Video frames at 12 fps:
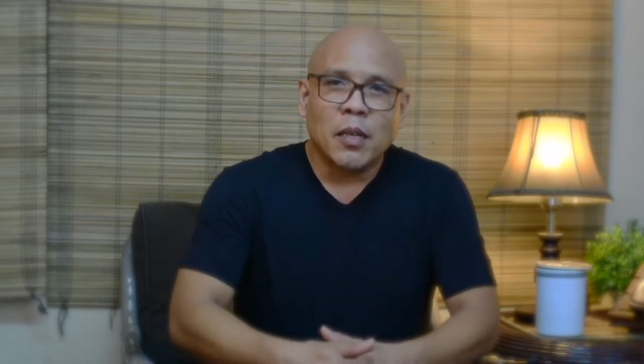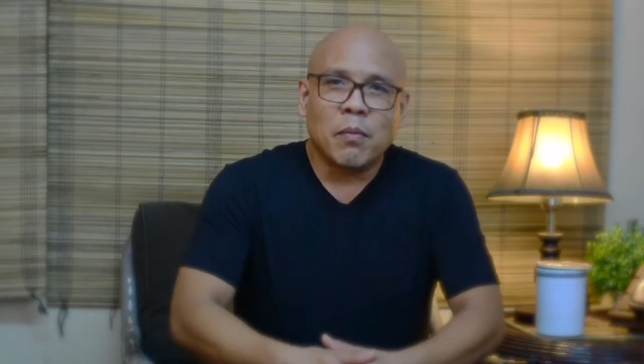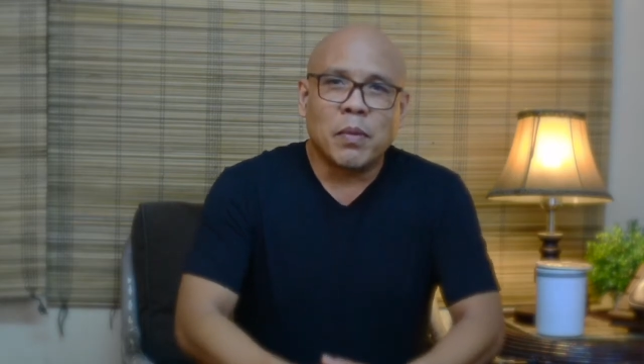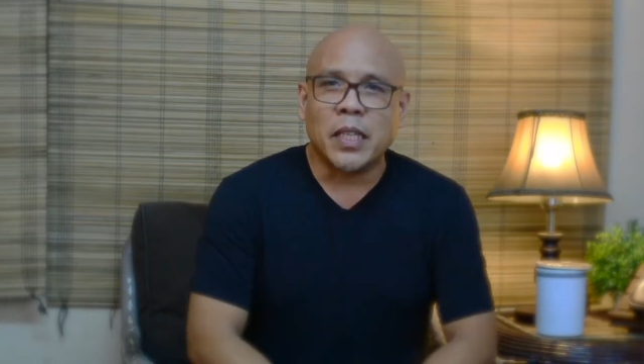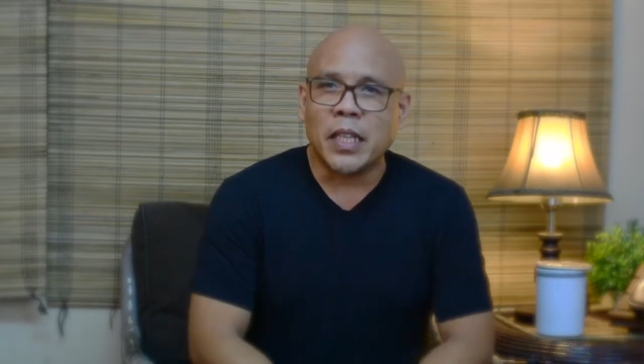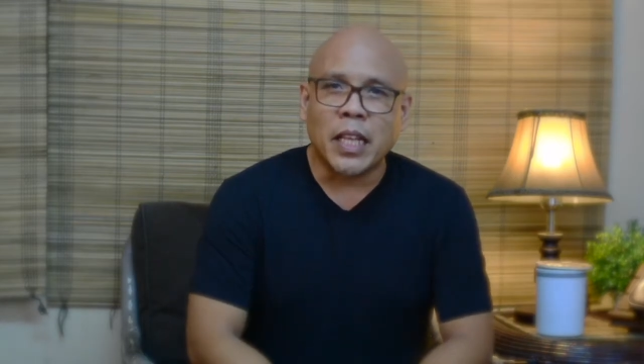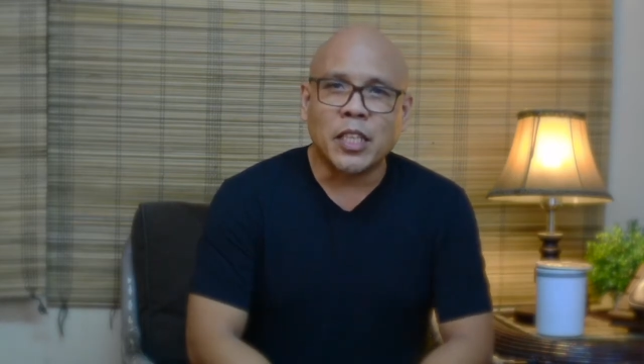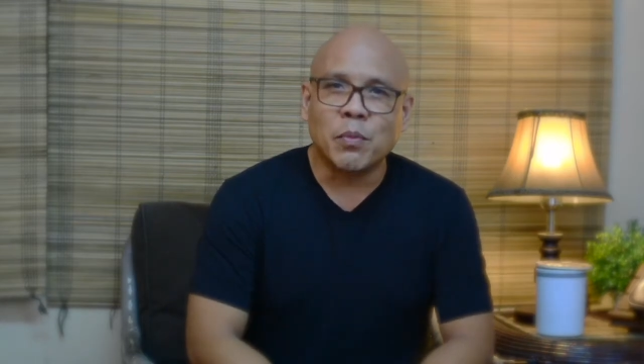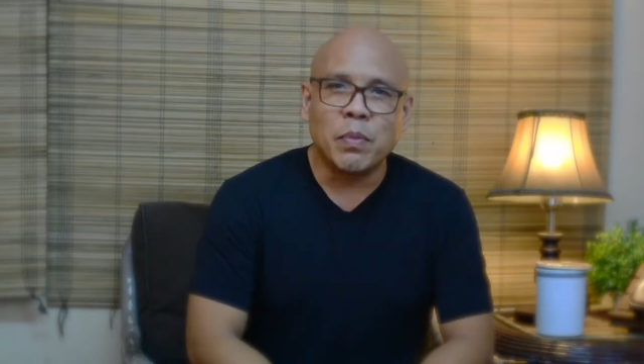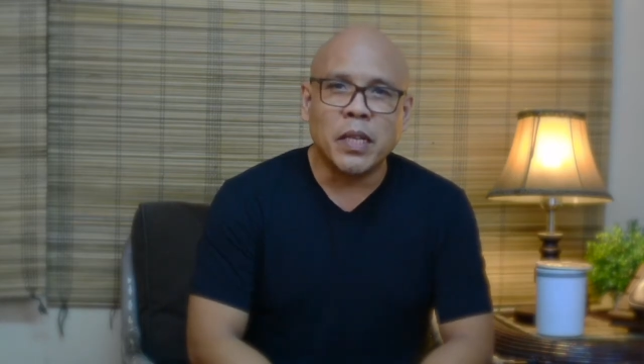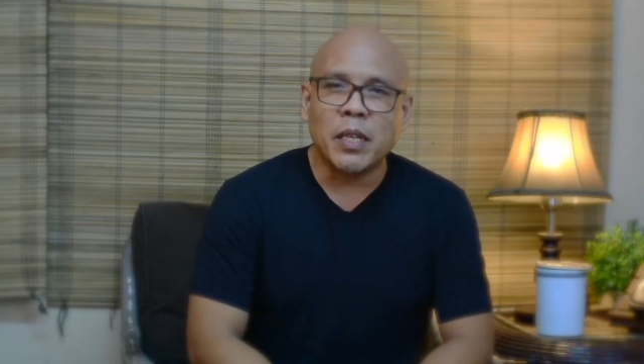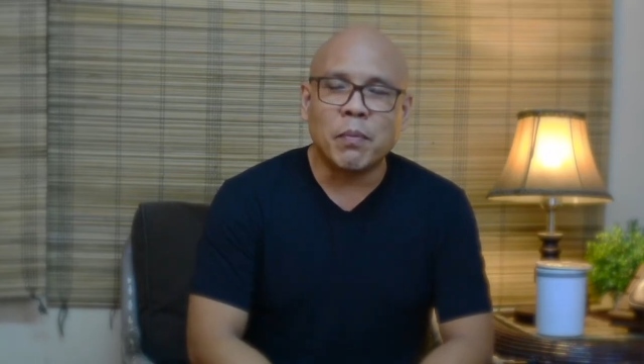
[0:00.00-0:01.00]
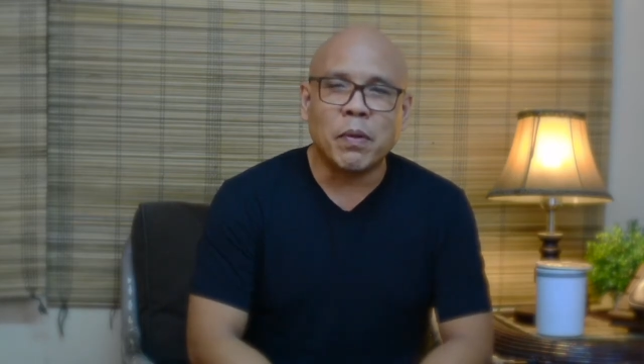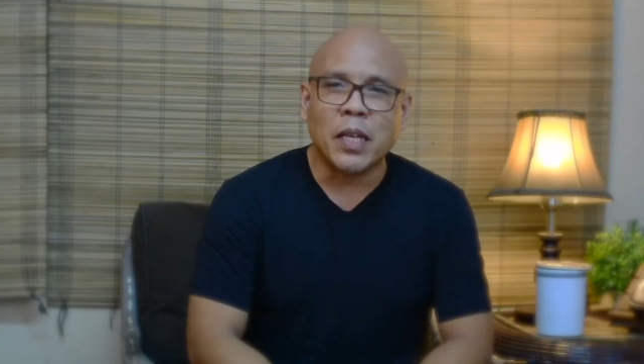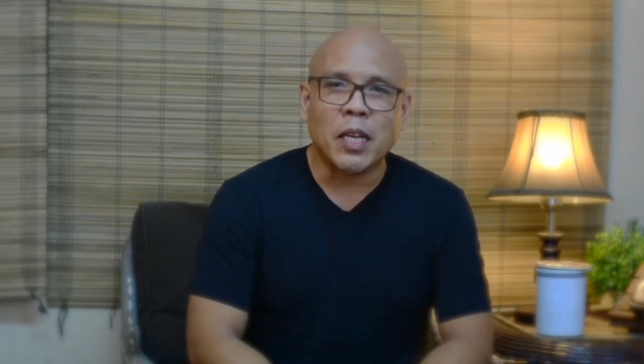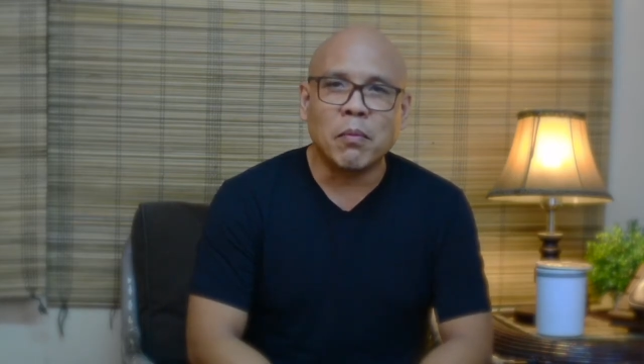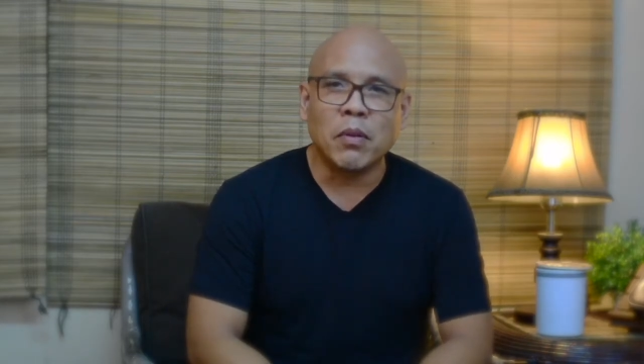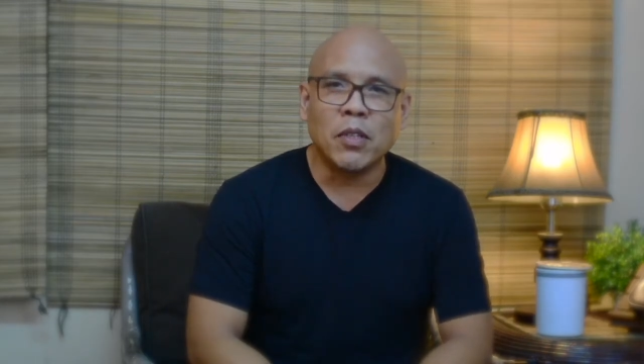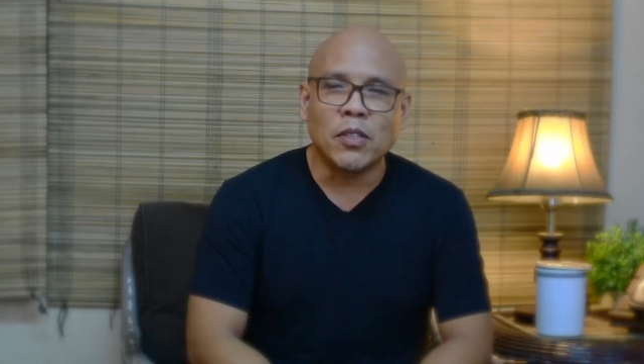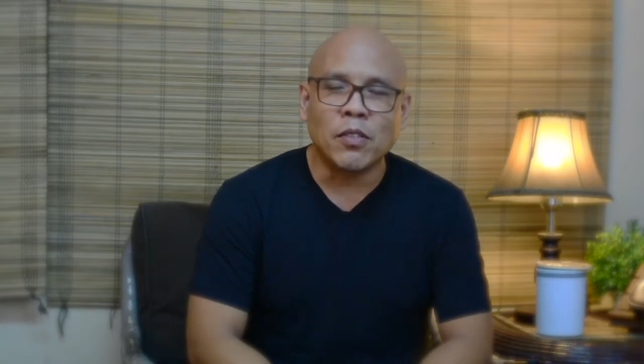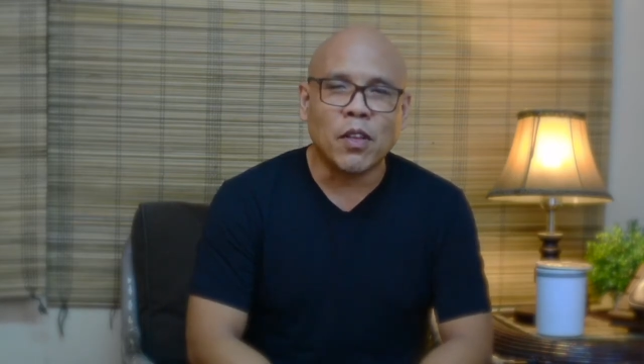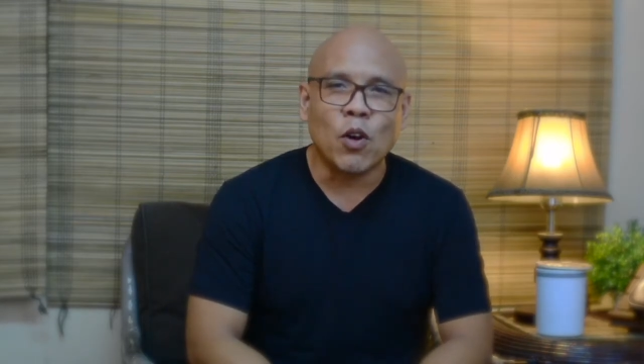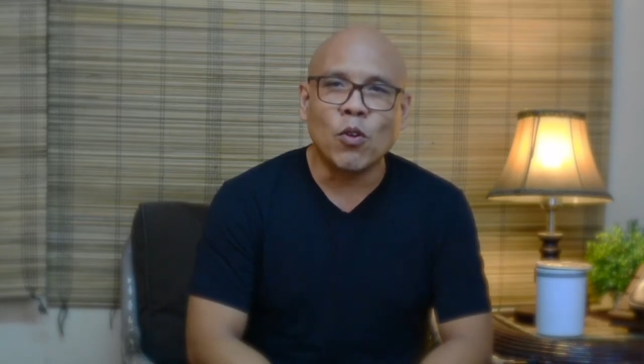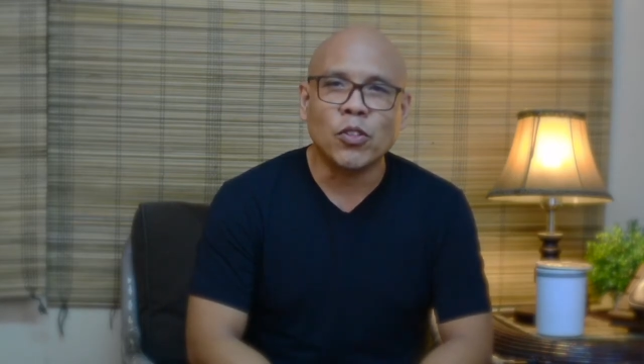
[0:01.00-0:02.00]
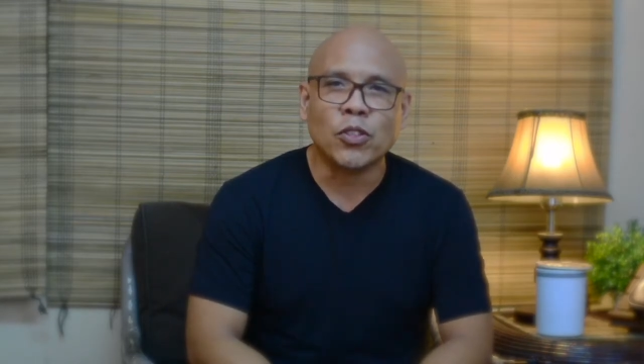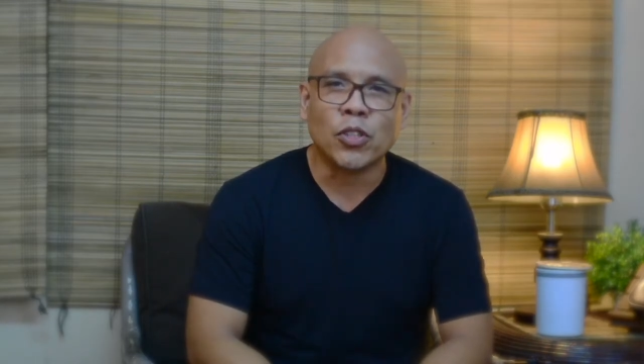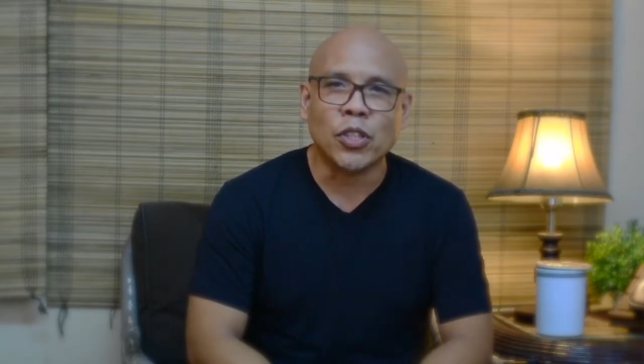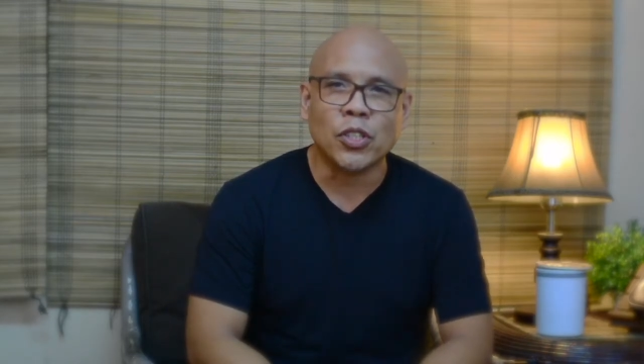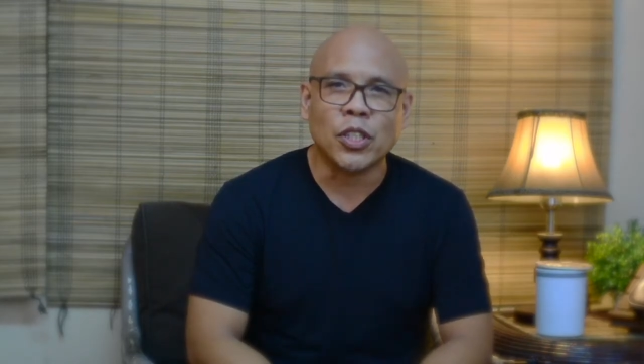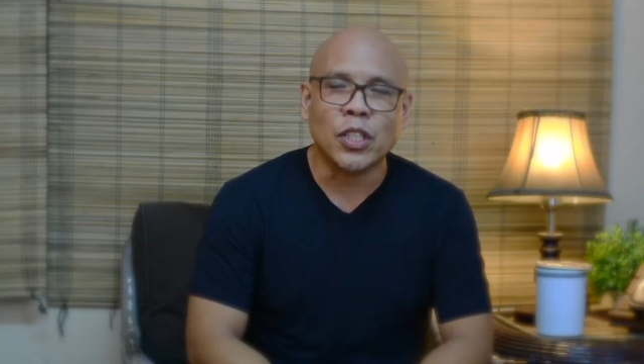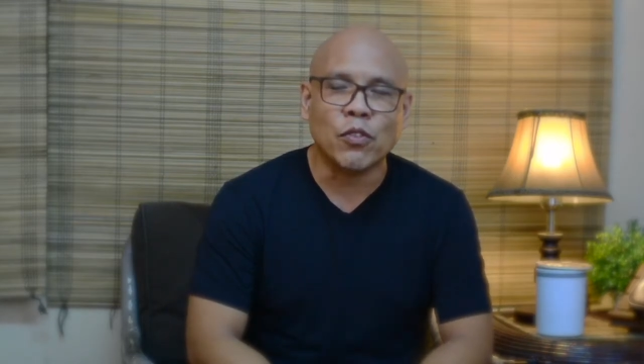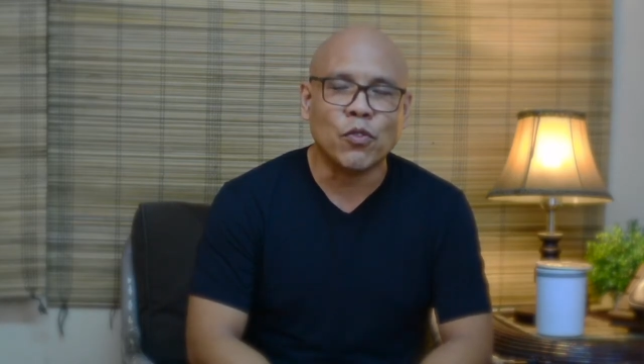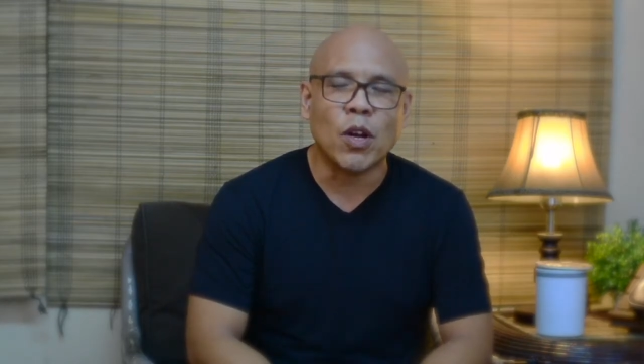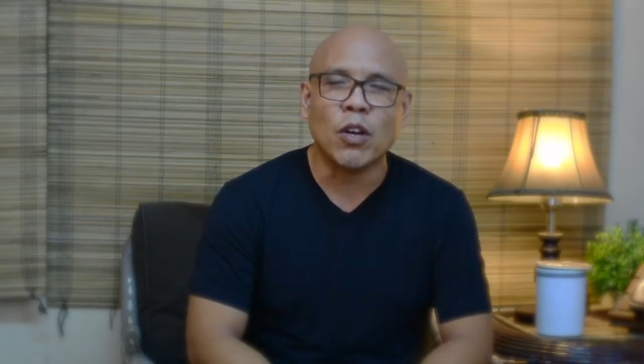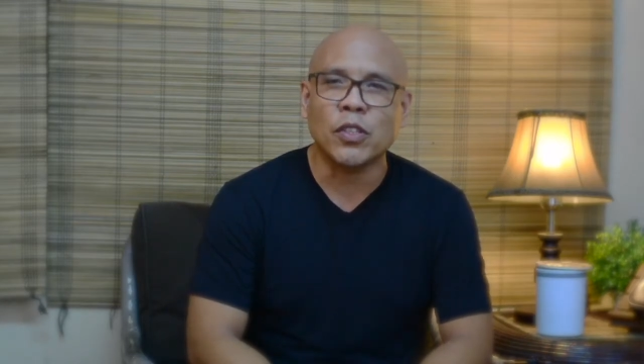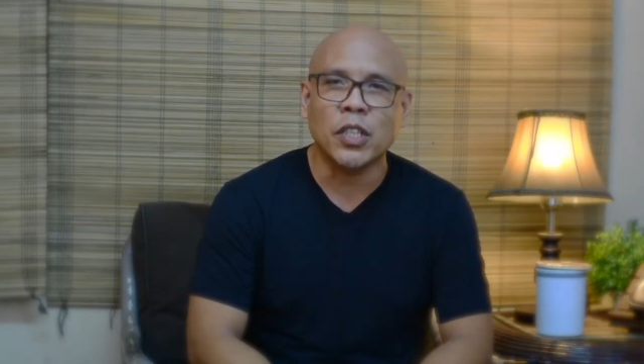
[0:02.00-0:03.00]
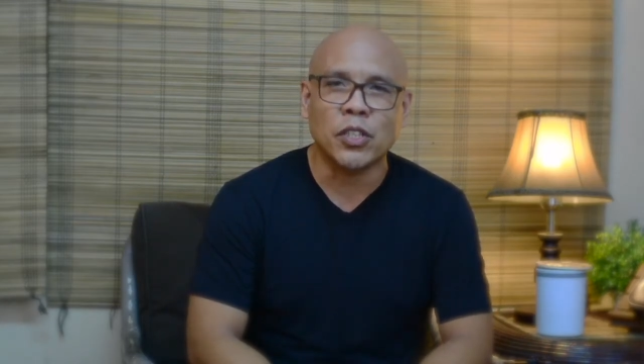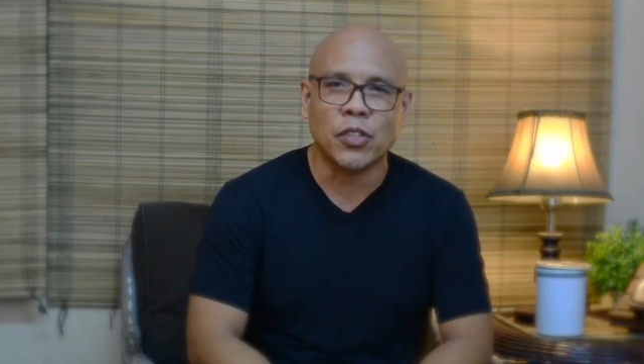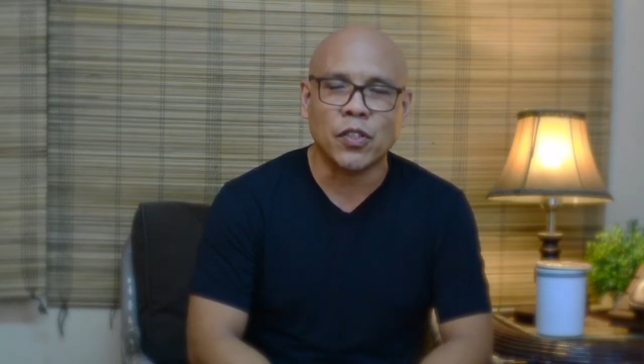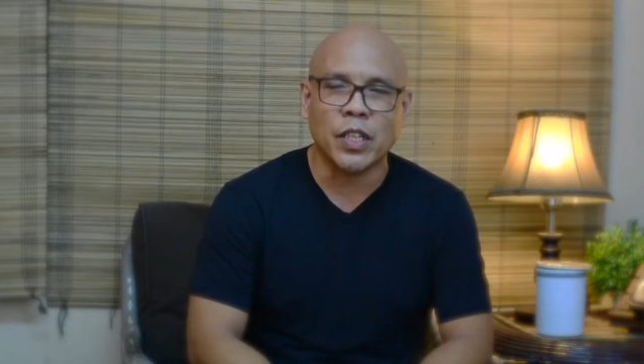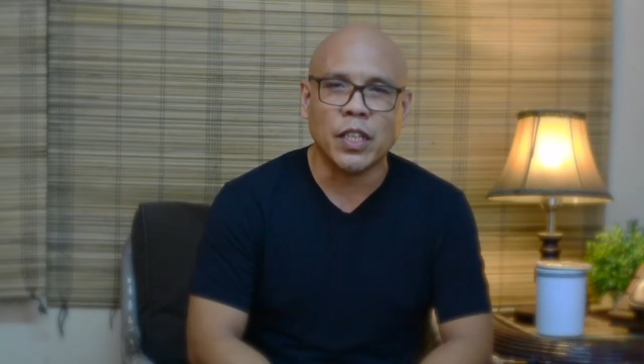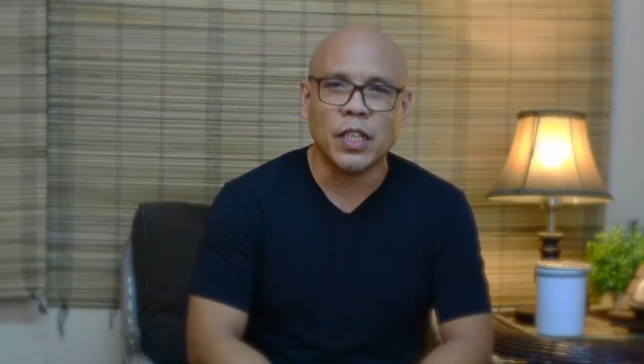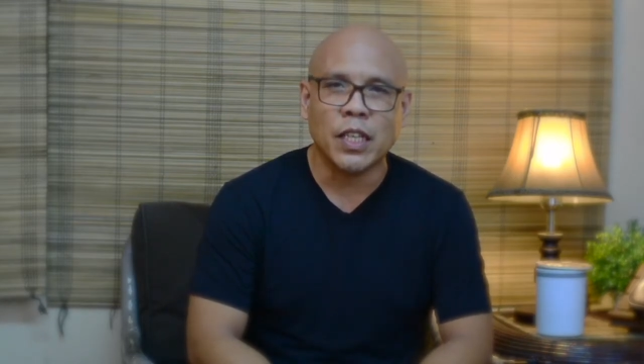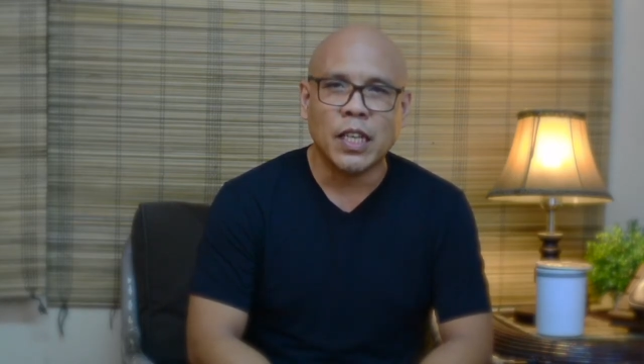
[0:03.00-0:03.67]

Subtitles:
but it has been applicable to the whole church and throughout history.